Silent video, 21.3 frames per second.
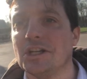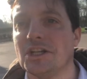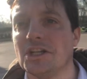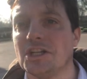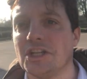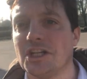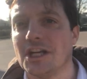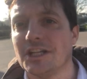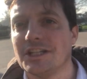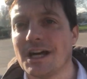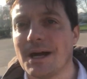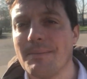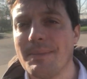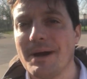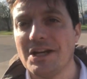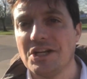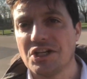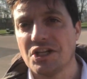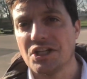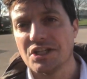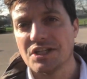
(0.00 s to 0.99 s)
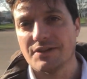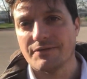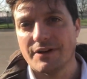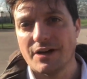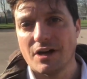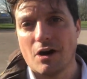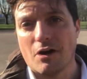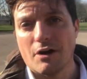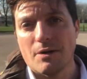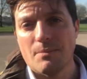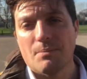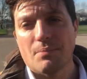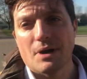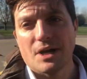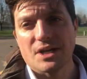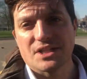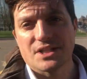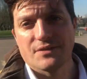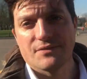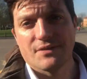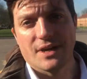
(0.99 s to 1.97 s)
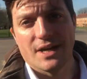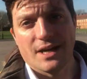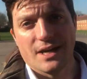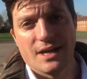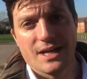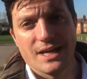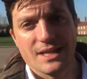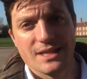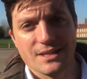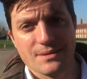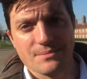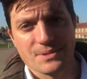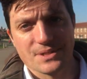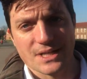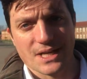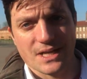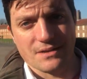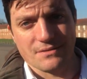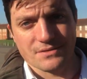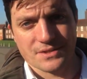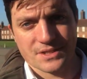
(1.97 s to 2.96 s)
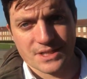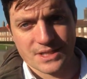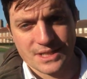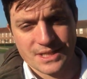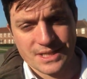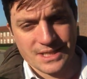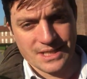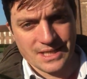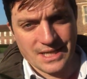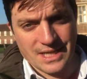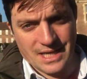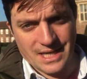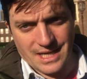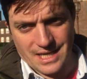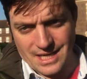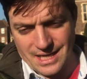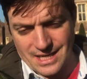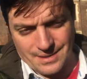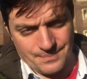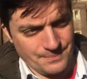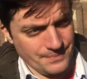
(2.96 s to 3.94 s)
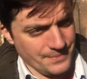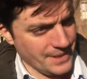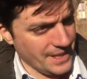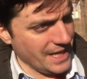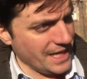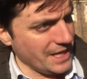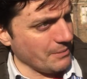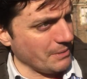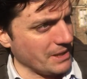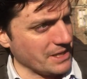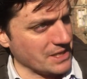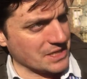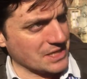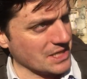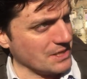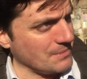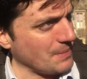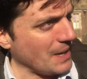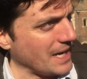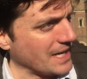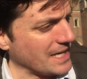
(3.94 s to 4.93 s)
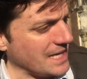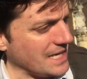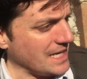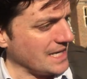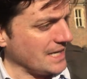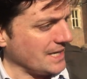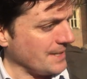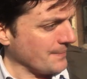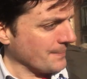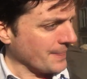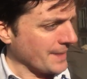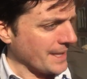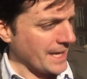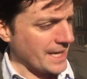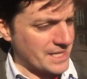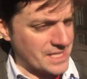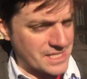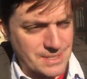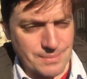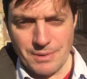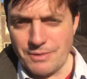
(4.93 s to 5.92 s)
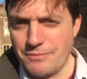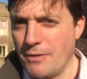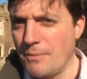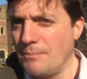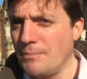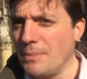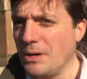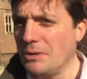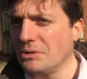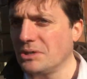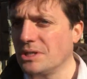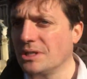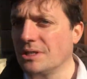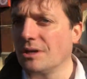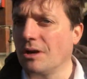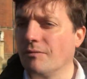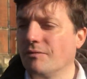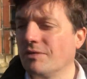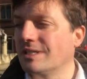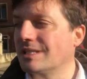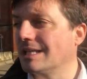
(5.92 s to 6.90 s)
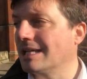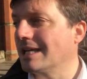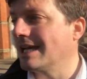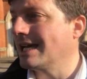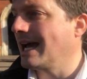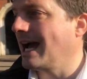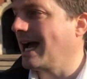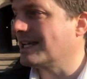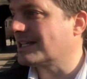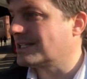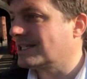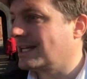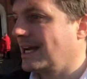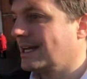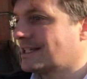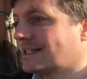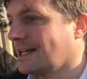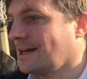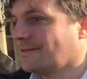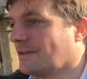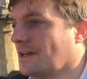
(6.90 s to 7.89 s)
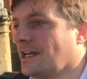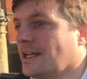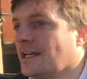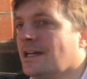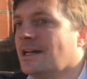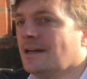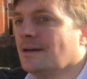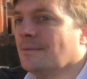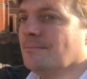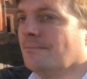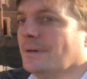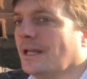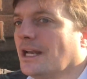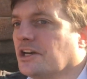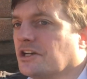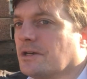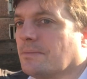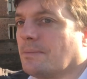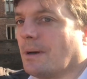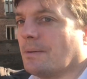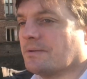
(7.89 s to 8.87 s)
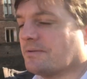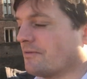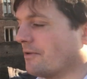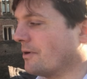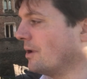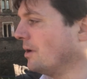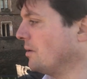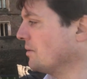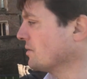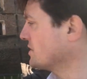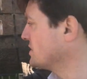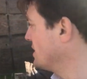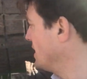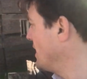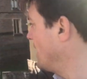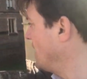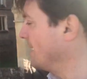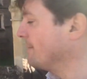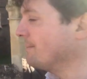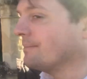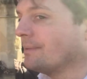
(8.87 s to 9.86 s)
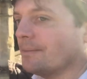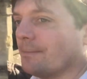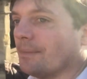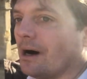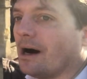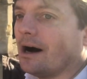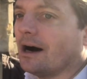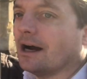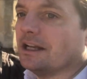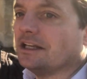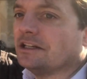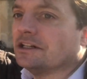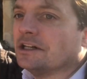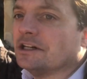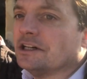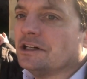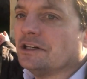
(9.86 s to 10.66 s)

sheer dimensions of it are impressive uh, in themselves. Um, anyway, so back here, and there's a bit of a moat. Obviously, it hasn't served any military purpose for a long time, but behind